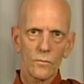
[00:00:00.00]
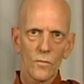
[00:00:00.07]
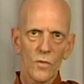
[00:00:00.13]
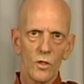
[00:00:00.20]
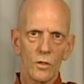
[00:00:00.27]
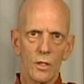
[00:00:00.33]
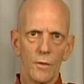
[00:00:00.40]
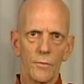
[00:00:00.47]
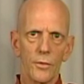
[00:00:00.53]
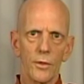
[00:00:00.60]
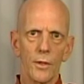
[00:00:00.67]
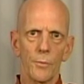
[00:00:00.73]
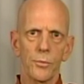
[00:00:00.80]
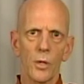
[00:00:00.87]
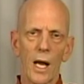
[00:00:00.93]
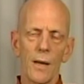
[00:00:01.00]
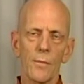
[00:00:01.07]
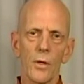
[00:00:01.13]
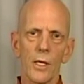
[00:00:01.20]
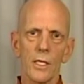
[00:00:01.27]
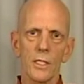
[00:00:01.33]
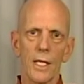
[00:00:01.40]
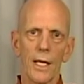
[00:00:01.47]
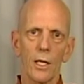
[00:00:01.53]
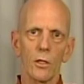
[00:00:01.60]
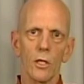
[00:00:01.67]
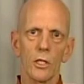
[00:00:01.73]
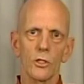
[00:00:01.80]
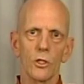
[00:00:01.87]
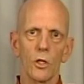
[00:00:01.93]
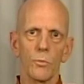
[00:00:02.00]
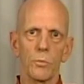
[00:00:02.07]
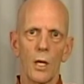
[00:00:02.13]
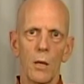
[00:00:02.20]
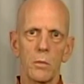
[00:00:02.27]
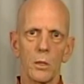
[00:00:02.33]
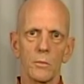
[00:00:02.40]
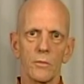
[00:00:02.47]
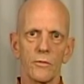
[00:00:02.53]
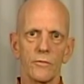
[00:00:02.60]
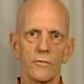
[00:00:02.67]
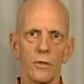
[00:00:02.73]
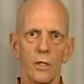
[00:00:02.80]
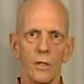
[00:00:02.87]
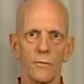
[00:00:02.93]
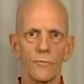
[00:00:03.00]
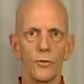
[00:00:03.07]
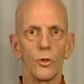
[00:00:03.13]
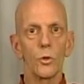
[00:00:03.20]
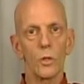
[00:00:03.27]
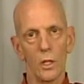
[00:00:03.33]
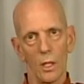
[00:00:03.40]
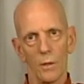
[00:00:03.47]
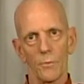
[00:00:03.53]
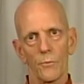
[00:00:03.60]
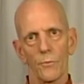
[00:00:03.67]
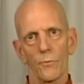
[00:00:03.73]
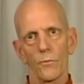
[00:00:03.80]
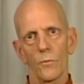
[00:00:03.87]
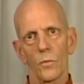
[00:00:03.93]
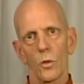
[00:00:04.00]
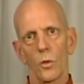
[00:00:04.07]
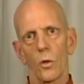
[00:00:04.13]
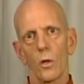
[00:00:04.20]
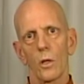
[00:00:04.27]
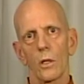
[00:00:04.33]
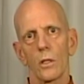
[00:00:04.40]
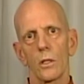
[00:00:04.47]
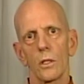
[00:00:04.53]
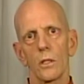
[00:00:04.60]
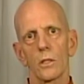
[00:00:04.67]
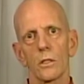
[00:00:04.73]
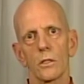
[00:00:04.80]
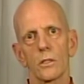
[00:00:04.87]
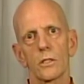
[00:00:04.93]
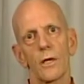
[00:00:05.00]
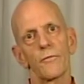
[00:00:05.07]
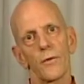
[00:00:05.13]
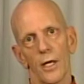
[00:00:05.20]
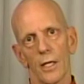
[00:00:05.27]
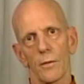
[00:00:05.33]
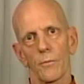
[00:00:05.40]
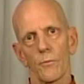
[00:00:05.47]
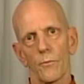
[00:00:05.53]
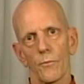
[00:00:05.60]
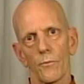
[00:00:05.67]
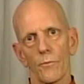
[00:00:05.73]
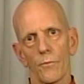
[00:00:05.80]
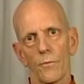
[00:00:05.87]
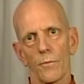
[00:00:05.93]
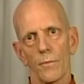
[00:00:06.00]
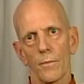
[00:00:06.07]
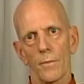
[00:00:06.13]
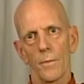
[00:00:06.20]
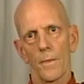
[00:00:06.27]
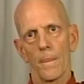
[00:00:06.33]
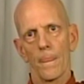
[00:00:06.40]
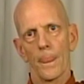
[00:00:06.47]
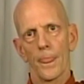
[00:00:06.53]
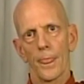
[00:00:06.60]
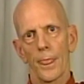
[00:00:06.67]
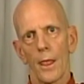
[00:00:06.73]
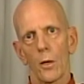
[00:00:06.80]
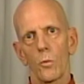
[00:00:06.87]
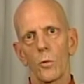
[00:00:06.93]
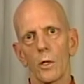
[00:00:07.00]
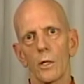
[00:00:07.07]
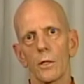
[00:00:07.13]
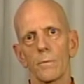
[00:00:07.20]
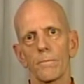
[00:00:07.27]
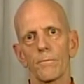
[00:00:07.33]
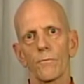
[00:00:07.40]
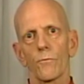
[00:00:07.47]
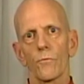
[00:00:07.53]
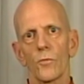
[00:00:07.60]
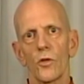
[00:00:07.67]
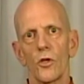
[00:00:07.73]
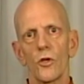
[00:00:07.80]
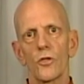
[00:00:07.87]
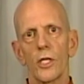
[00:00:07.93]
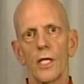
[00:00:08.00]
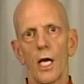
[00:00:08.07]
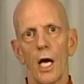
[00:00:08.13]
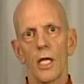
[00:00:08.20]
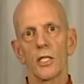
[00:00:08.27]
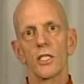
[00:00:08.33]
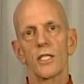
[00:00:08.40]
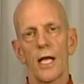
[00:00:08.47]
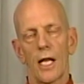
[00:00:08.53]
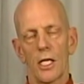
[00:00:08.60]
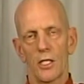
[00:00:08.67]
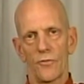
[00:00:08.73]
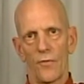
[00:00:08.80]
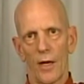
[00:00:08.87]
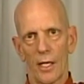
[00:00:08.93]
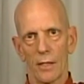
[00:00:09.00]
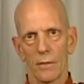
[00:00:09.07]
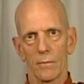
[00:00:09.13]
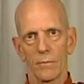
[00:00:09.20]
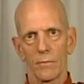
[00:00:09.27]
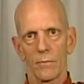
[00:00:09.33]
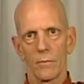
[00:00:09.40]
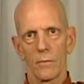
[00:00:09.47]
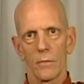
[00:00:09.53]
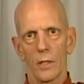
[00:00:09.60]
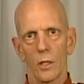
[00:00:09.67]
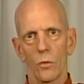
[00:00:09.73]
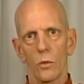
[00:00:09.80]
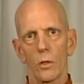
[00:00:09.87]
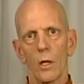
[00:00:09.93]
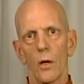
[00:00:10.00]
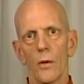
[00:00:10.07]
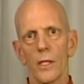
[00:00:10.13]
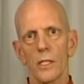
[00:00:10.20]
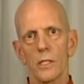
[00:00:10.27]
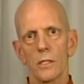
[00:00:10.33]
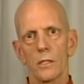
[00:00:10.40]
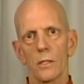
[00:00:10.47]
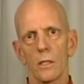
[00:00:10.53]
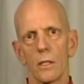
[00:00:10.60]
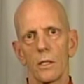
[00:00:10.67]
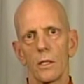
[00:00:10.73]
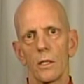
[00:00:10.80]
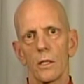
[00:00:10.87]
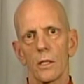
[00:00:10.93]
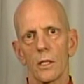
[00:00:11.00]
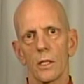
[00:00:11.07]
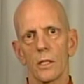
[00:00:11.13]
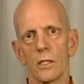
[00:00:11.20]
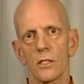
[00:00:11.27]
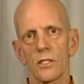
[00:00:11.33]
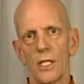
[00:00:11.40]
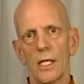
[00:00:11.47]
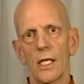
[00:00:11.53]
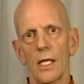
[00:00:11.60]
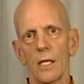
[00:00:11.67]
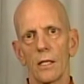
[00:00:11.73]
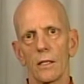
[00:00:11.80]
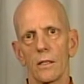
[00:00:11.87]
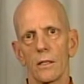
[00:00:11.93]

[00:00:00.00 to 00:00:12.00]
the primary psychological problem of dukkha, or suffering, that we're usually unsatisfied, and we're always seeking